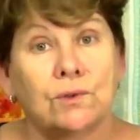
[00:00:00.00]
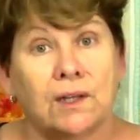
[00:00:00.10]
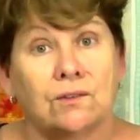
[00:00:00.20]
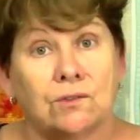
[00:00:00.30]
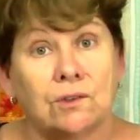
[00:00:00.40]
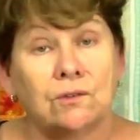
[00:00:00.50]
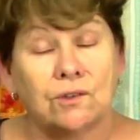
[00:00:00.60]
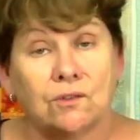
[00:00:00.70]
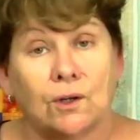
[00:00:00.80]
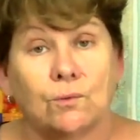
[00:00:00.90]
lenses
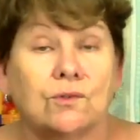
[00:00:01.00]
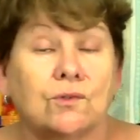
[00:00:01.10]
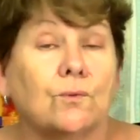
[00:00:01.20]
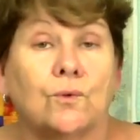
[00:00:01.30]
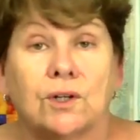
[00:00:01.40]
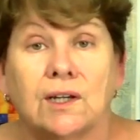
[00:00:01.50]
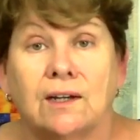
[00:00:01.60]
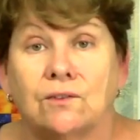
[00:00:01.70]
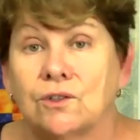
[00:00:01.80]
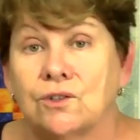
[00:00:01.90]
because I wasn't working
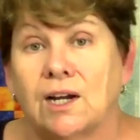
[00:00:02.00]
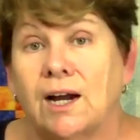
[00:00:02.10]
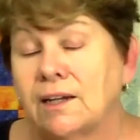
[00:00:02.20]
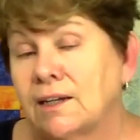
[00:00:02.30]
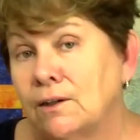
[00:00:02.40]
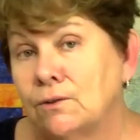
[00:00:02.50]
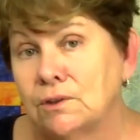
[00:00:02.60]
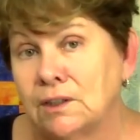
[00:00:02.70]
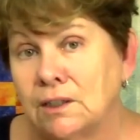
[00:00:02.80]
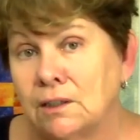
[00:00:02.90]
on such a high
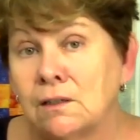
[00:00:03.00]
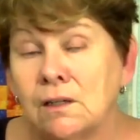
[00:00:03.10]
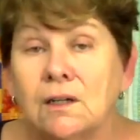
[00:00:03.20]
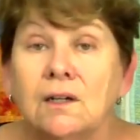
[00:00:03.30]
count linen.